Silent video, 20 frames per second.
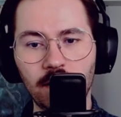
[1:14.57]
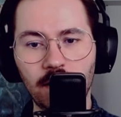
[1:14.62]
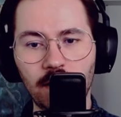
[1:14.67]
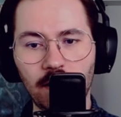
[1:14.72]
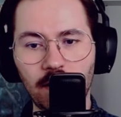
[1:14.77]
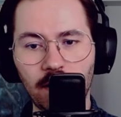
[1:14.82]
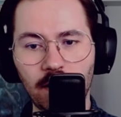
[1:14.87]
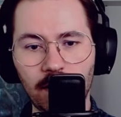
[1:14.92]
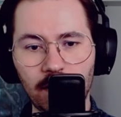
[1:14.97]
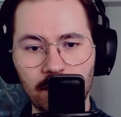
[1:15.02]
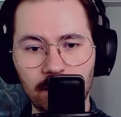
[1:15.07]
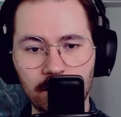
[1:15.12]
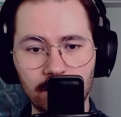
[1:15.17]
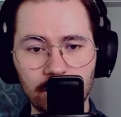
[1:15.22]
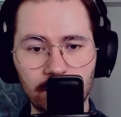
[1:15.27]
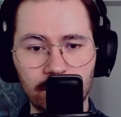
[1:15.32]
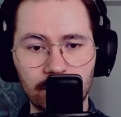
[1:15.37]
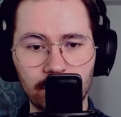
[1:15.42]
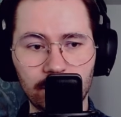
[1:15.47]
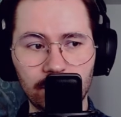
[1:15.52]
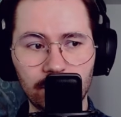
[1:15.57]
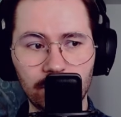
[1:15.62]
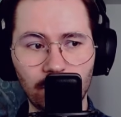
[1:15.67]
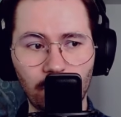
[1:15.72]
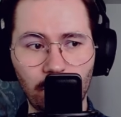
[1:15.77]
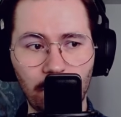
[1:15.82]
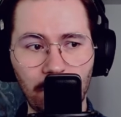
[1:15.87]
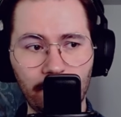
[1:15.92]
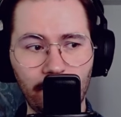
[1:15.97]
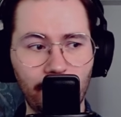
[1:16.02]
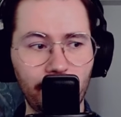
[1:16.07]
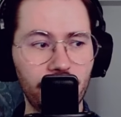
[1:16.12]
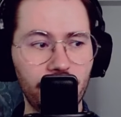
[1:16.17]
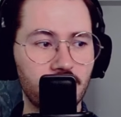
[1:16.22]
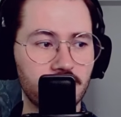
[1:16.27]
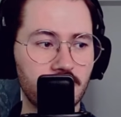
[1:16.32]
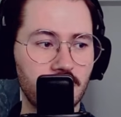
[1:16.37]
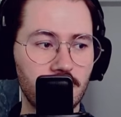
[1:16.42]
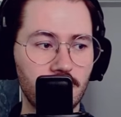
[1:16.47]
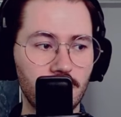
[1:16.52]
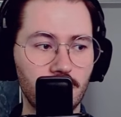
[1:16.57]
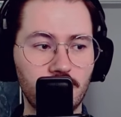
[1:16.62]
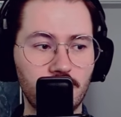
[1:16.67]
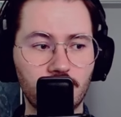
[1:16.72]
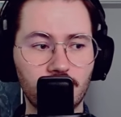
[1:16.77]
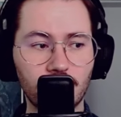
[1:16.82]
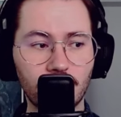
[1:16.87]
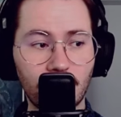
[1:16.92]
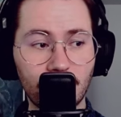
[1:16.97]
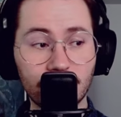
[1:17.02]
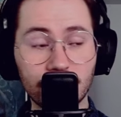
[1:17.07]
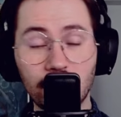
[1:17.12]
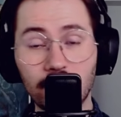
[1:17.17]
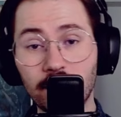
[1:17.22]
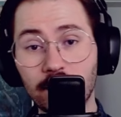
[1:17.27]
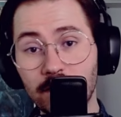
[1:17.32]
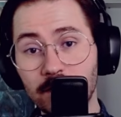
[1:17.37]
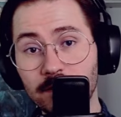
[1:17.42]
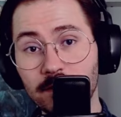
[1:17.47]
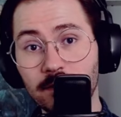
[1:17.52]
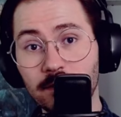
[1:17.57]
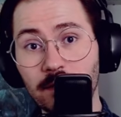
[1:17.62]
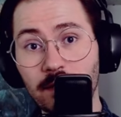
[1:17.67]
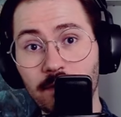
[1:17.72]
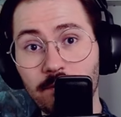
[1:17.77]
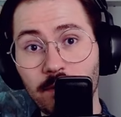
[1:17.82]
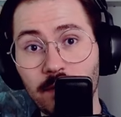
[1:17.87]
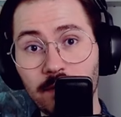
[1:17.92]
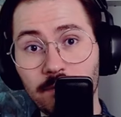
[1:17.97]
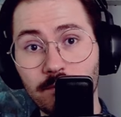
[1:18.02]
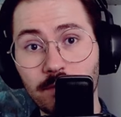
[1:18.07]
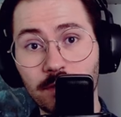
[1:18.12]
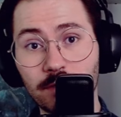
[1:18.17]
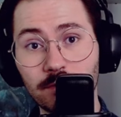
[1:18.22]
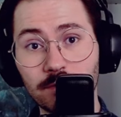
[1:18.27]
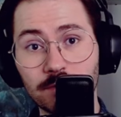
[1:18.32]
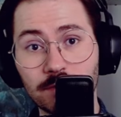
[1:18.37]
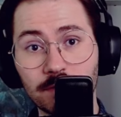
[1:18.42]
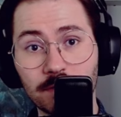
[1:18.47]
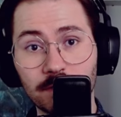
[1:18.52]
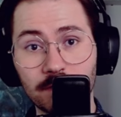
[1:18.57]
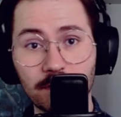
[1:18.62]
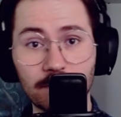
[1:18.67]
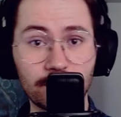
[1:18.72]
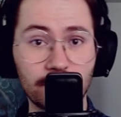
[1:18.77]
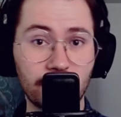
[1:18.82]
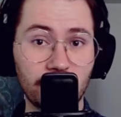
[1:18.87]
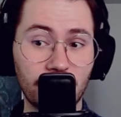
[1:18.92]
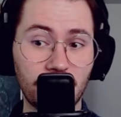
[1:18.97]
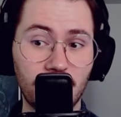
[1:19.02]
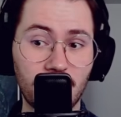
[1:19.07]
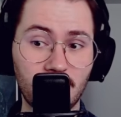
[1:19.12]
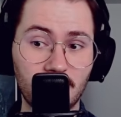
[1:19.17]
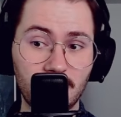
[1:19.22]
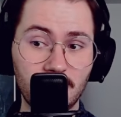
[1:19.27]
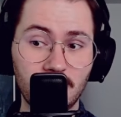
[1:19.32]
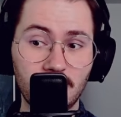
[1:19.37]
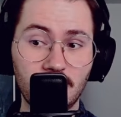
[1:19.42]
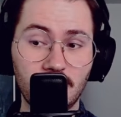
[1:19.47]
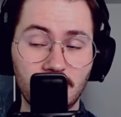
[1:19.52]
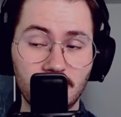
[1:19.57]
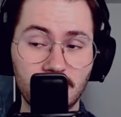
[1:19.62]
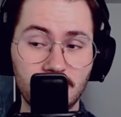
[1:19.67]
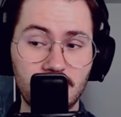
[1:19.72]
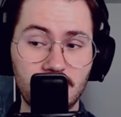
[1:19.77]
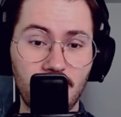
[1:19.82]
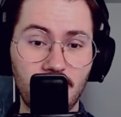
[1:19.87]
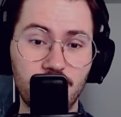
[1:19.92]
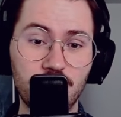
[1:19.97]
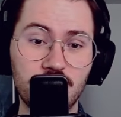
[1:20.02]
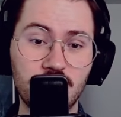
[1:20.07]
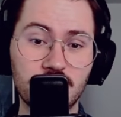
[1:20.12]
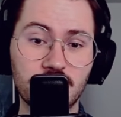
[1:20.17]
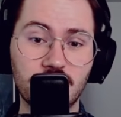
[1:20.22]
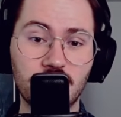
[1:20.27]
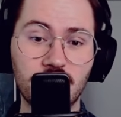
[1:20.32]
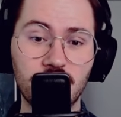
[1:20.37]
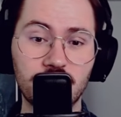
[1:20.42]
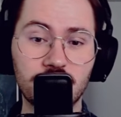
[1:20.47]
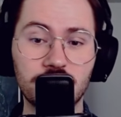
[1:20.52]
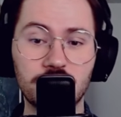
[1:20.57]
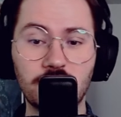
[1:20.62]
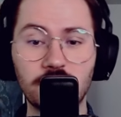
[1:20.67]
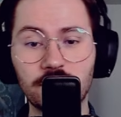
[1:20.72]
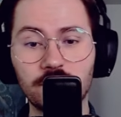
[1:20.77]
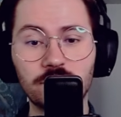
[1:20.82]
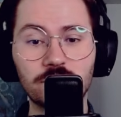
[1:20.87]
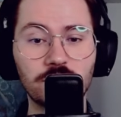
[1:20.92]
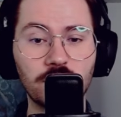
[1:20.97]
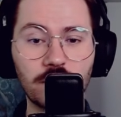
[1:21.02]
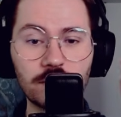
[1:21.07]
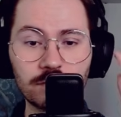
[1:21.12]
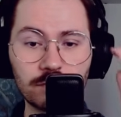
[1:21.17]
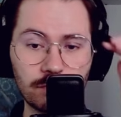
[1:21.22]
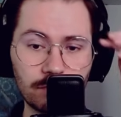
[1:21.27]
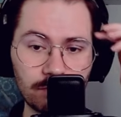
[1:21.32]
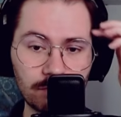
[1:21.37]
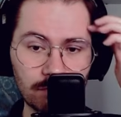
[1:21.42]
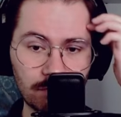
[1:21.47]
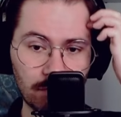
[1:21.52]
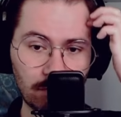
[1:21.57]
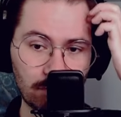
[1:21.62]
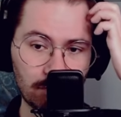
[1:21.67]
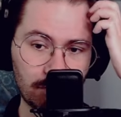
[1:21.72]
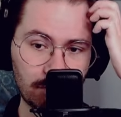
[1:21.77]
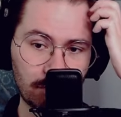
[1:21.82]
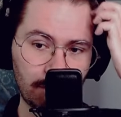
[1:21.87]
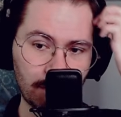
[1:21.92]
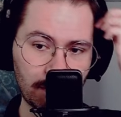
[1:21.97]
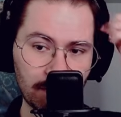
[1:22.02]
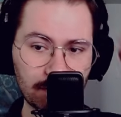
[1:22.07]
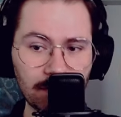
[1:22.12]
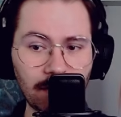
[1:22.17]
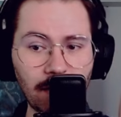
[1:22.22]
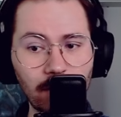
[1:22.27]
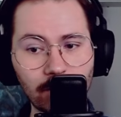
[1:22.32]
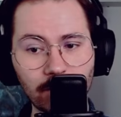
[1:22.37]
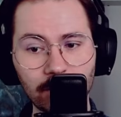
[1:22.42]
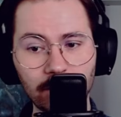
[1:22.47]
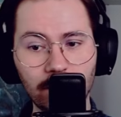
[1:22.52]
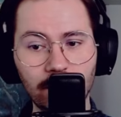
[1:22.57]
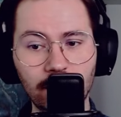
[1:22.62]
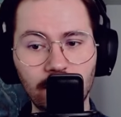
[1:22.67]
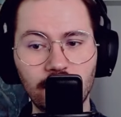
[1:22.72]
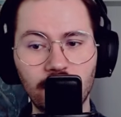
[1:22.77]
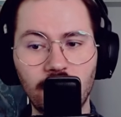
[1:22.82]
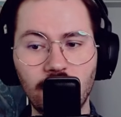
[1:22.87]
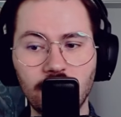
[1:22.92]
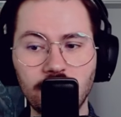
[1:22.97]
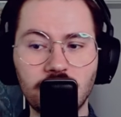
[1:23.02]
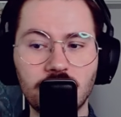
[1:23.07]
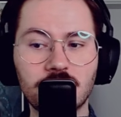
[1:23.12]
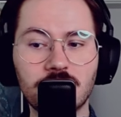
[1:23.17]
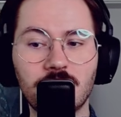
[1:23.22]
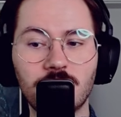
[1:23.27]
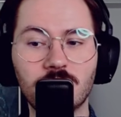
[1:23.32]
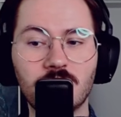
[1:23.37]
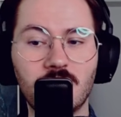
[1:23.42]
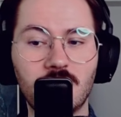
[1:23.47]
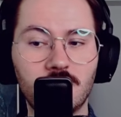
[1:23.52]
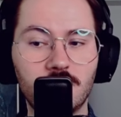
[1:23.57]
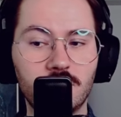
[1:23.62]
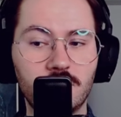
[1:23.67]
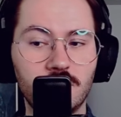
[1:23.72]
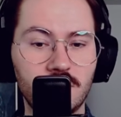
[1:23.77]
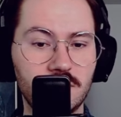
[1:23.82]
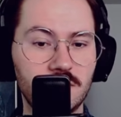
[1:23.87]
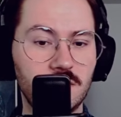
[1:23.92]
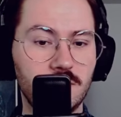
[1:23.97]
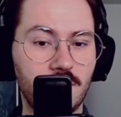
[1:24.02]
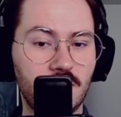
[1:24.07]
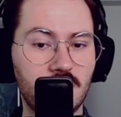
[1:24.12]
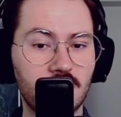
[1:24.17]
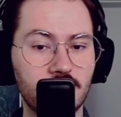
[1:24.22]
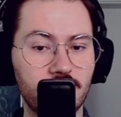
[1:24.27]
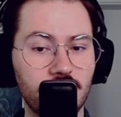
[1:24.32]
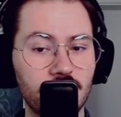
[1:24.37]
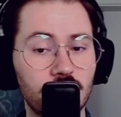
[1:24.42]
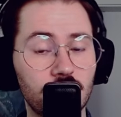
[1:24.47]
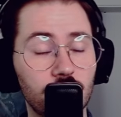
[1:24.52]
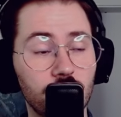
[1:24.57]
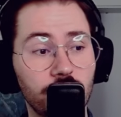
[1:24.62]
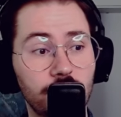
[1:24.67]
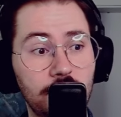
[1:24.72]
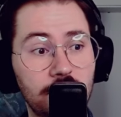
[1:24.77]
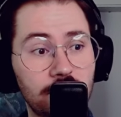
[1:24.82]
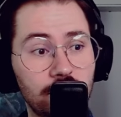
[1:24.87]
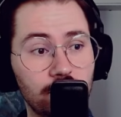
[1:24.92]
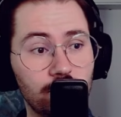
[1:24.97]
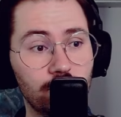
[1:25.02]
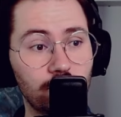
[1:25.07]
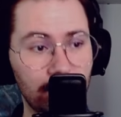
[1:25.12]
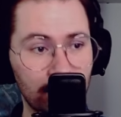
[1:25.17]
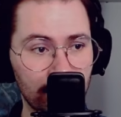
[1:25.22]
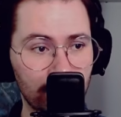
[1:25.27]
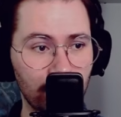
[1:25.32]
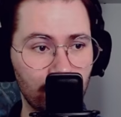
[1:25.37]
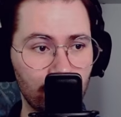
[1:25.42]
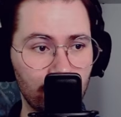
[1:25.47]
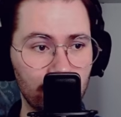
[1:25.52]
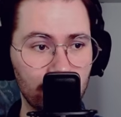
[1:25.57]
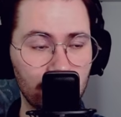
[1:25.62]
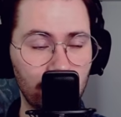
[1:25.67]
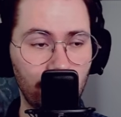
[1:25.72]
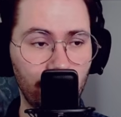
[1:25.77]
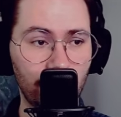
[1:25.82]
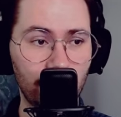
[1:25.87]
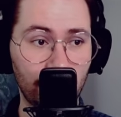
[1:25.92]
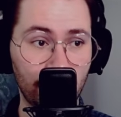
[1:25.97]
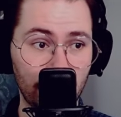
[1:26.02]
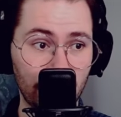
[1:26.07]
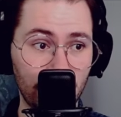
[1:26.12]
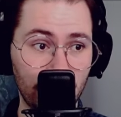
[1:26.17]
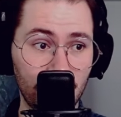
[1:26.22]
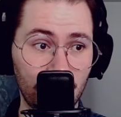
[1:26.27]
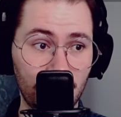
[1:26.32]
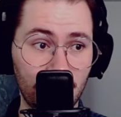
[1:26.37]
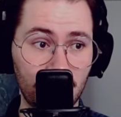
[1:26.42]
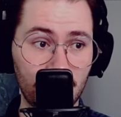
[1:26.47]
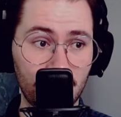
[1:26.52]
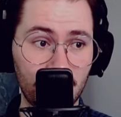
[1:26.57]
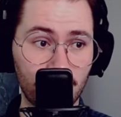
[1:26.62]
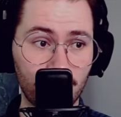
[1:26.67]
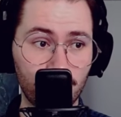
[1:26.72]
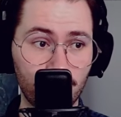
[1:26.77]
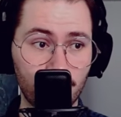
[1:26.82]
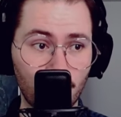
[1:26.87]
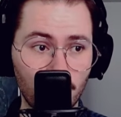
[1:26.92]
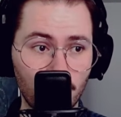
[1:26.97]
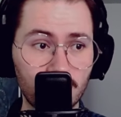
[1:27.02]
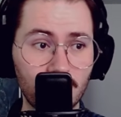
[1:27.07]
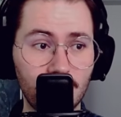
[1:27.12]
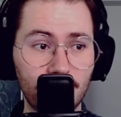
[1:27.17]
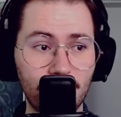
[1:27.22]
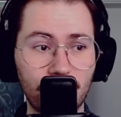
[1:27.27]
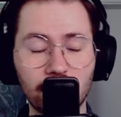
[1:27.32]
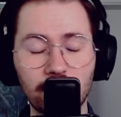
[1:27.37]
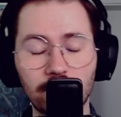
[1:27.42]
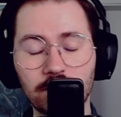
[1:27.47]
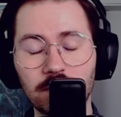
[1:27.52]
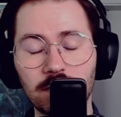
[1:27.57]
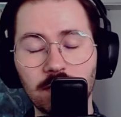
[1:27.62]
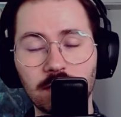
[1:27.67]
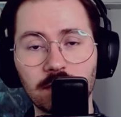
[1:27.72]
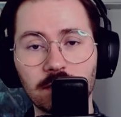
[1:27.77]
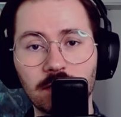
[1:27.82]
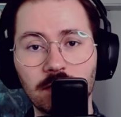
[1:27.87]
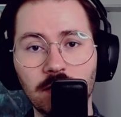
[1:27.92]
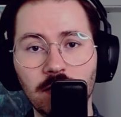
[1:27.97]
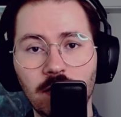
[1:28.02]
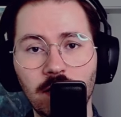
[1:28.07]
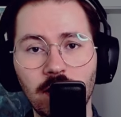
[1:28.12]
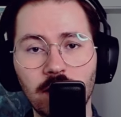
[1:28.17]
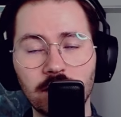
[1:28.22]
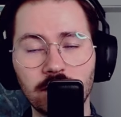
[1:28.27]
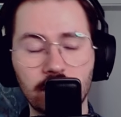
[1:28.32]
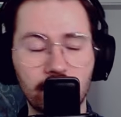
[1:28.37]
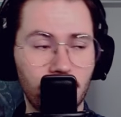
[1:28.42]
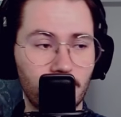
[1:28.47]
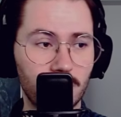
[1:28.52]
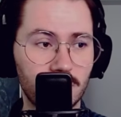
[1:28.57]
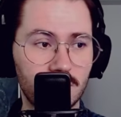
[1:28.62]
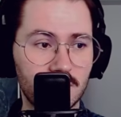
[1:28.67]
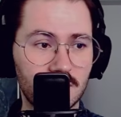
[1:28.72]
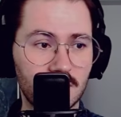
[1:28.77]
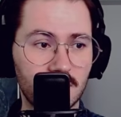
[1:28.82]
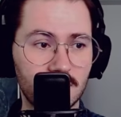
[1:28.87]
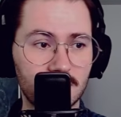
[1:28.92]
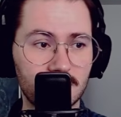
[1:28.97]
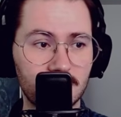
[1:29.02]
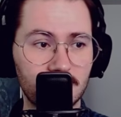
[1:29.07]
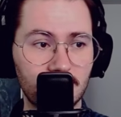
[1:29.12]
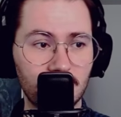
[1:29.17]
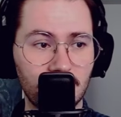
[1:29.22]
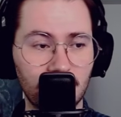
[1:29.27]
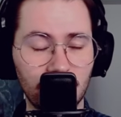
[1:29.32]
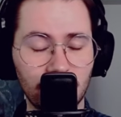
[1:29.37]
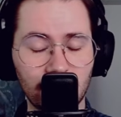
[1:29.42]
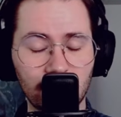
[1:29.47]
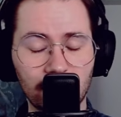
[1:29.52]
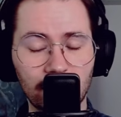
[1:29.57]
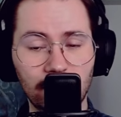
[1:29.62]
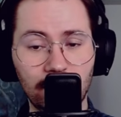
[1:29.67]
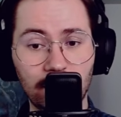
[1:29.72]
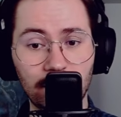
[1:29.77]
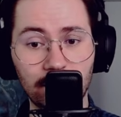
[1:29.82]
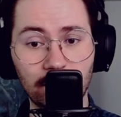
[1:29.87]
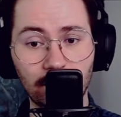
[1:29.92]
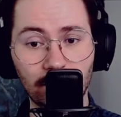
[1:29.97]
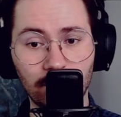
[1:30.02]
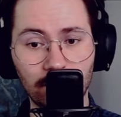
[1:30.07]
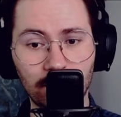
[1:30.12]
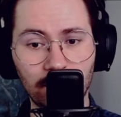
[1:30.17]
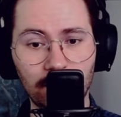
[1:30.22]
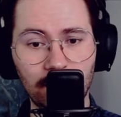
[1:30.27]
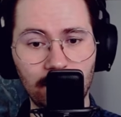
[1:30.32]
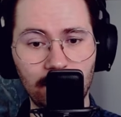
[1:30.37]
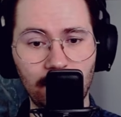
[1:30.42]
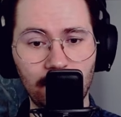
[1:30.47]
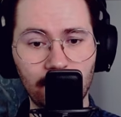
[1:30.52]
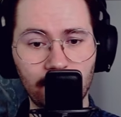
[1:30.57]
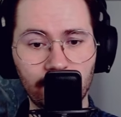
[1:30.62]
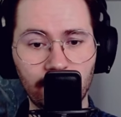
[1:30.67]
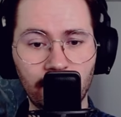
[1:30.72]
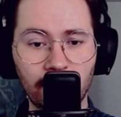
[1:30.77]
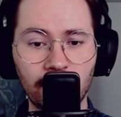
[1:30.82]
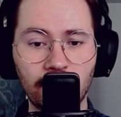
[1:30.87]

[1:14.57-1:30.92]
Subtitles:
And while familiars are looking to accelerate their game plan by using their namesake card and snap, Jeskai instead tries to slow the opponent down, and at the same time build the mana advantage with Bender's Waterskin, which is, I think, a crucial part of the deck that I will discuss later on at length.